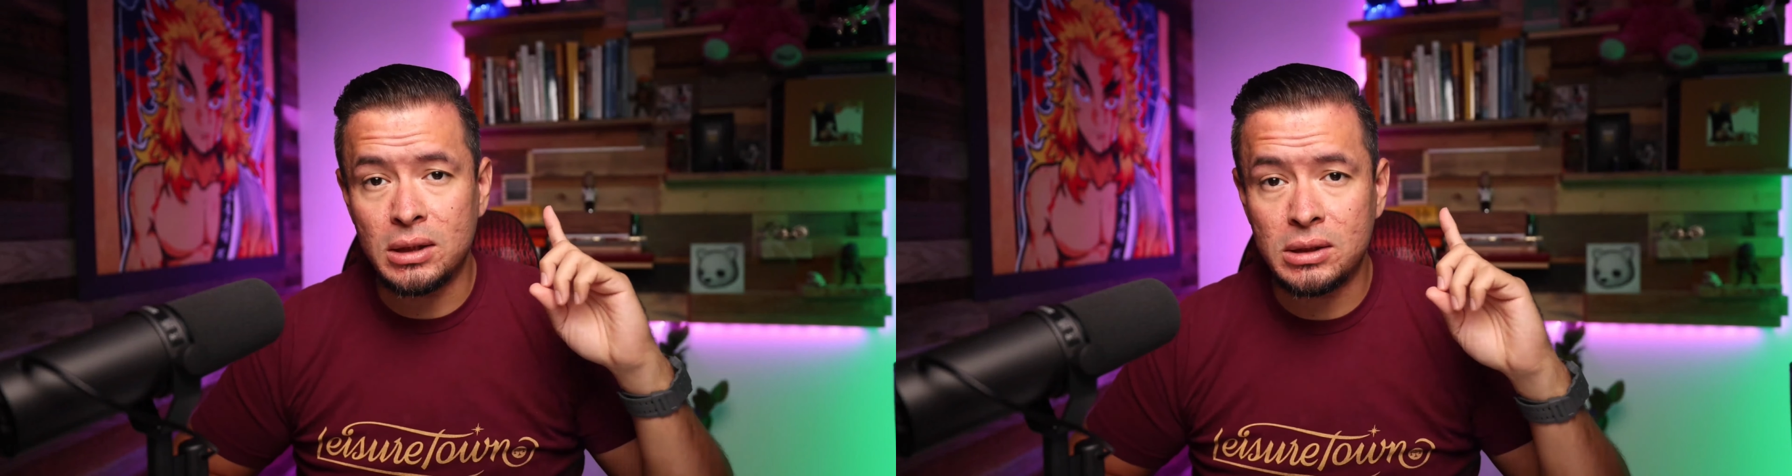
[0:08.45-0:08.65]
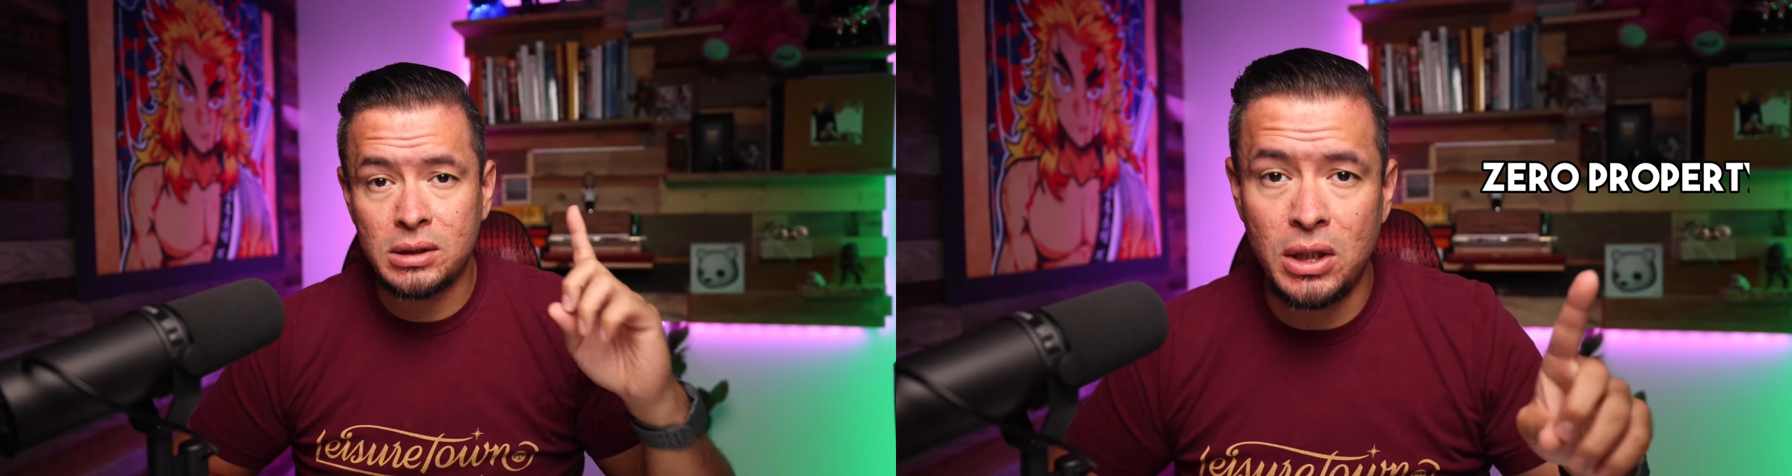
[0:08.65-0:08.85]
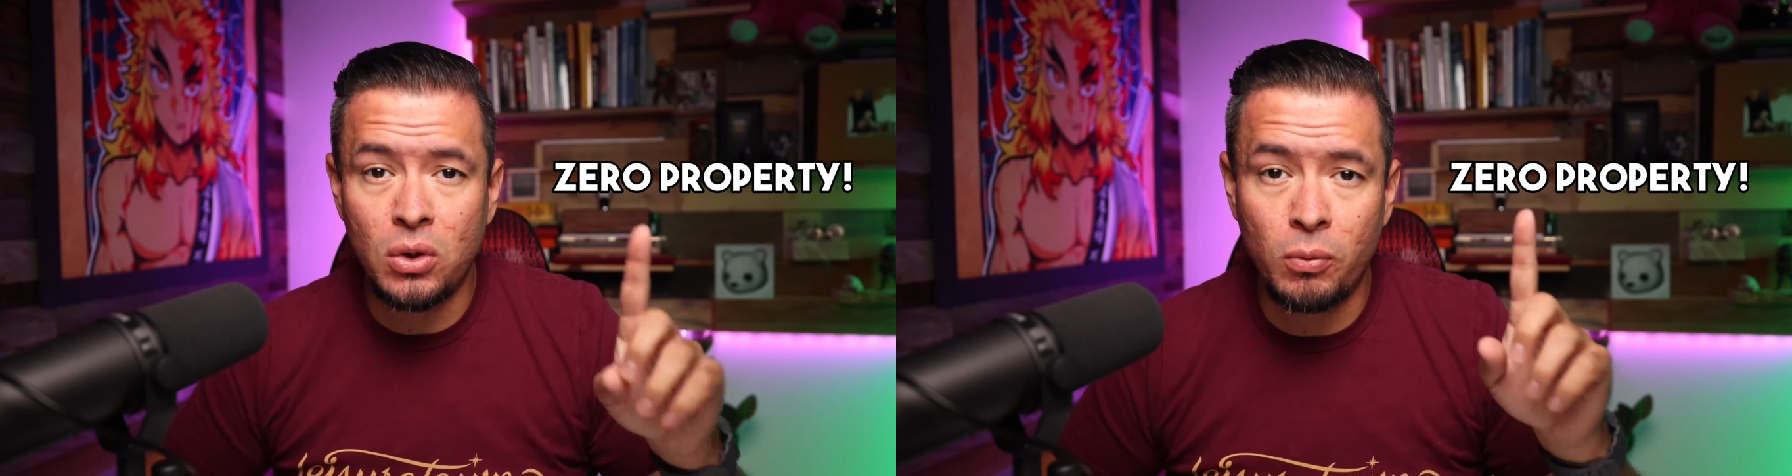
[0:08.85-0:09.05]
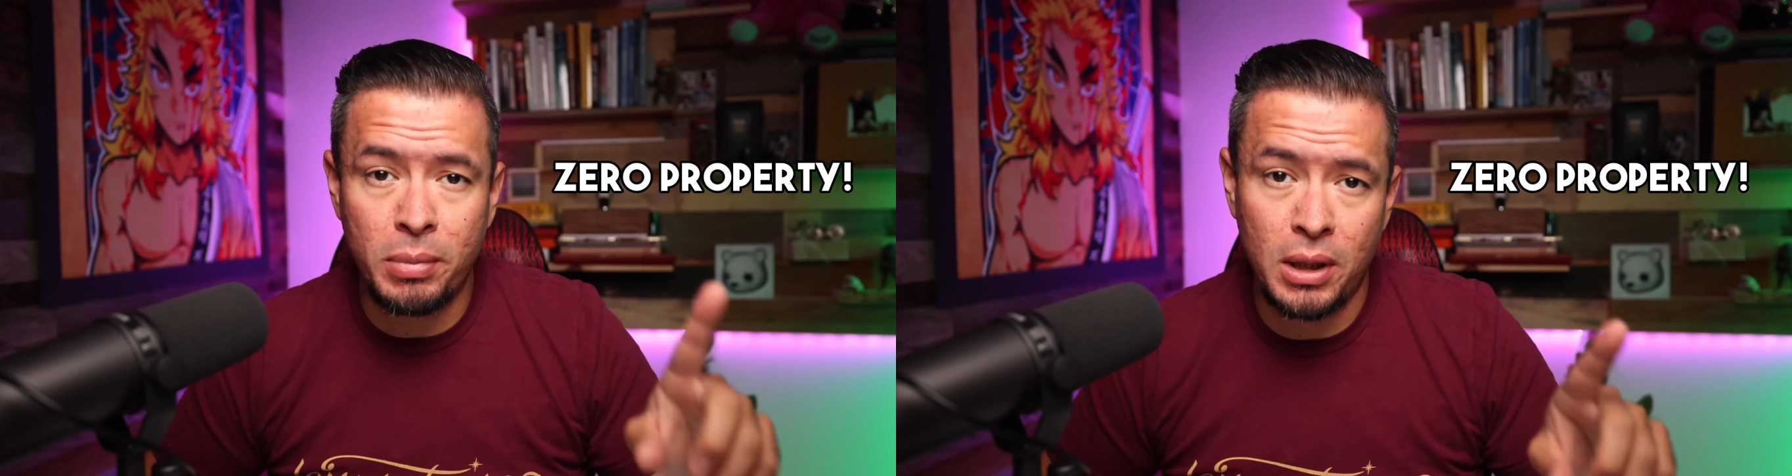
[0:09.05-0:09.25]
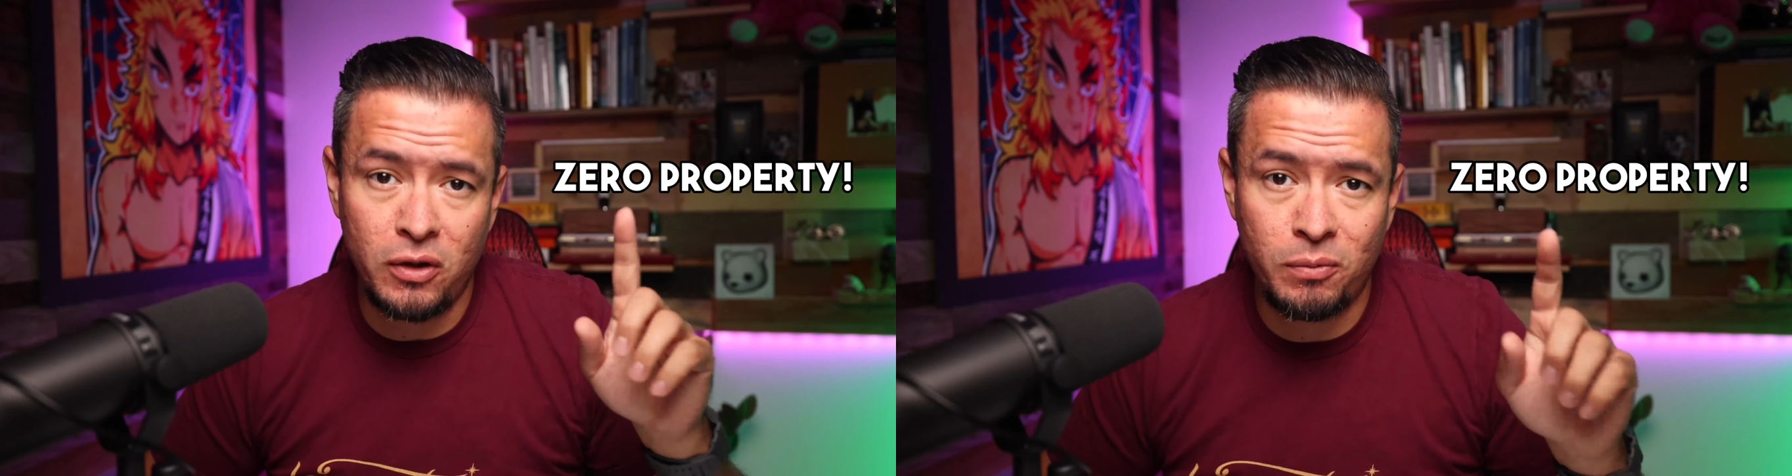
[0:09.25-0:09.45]
a single
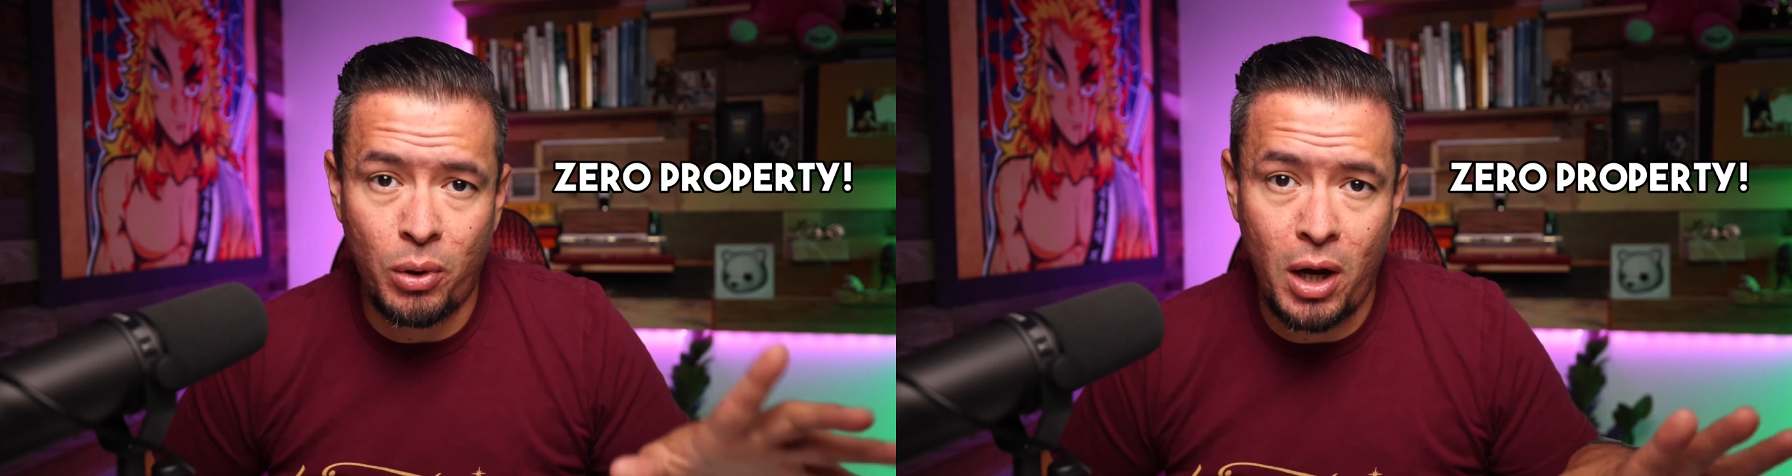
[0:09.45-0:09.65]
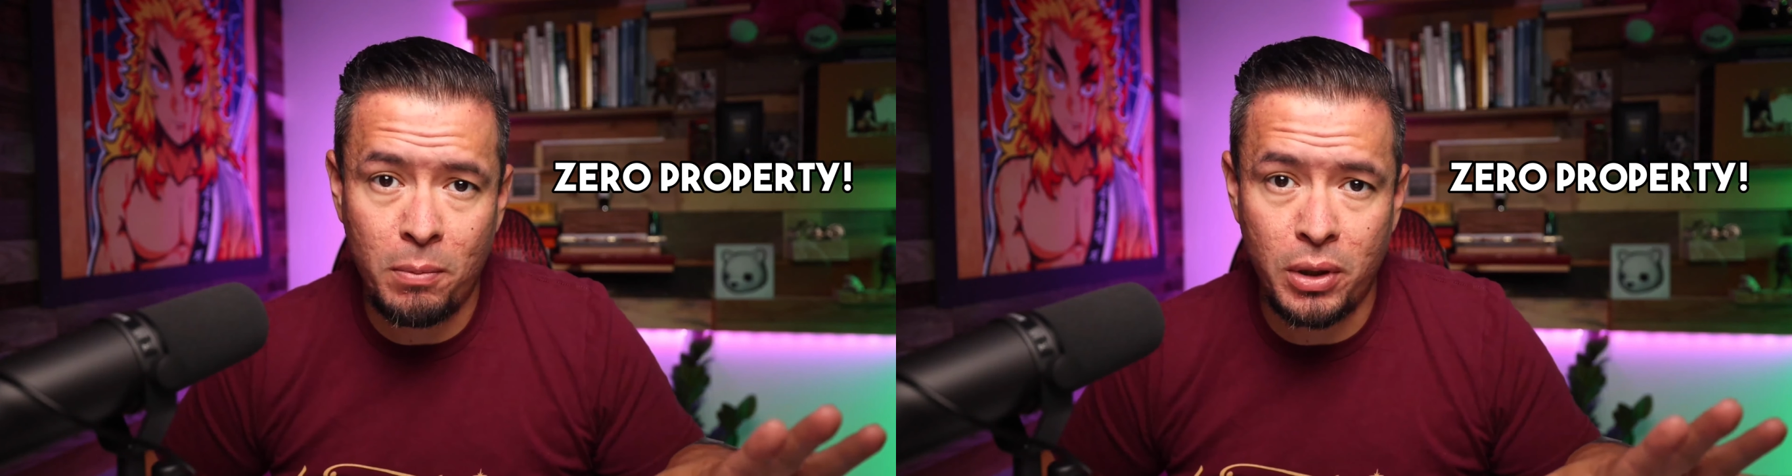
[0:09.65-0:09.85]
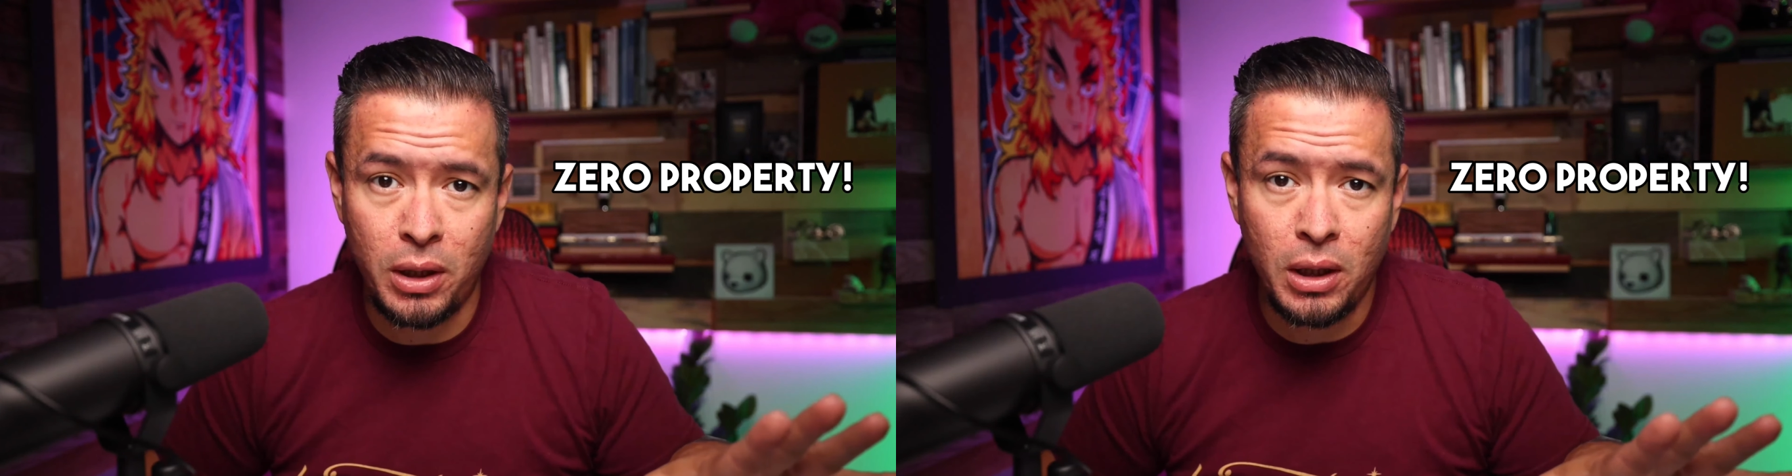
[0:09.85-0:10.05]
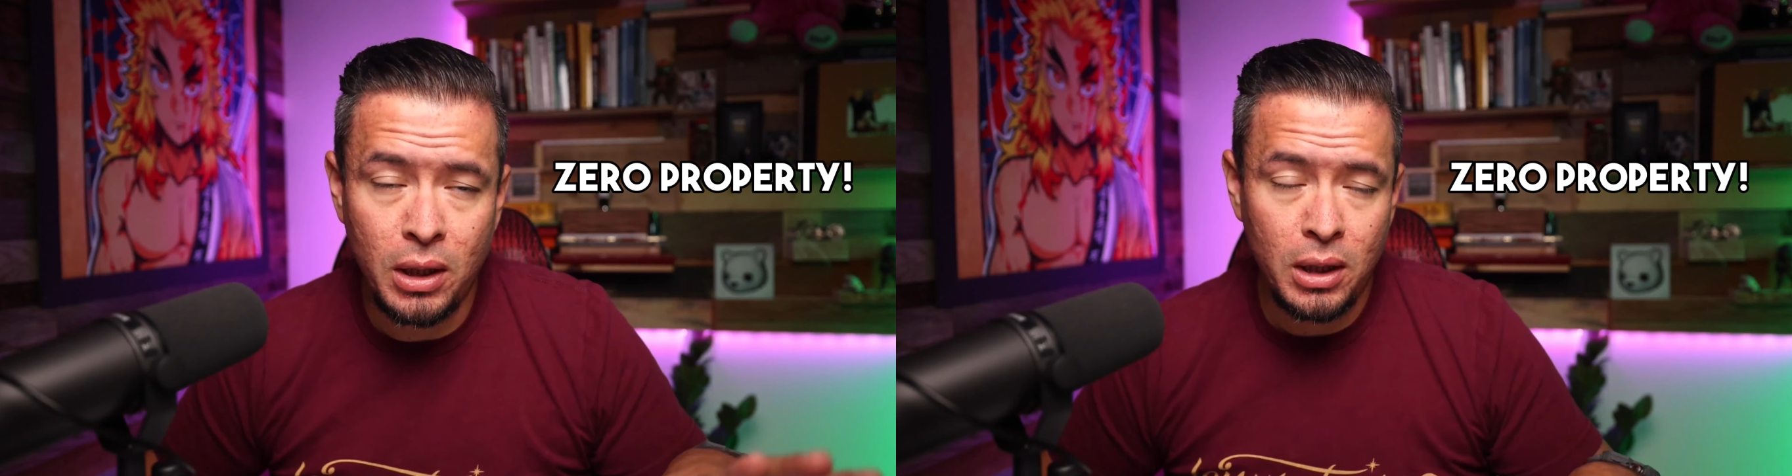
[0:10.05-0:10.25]
bit of property.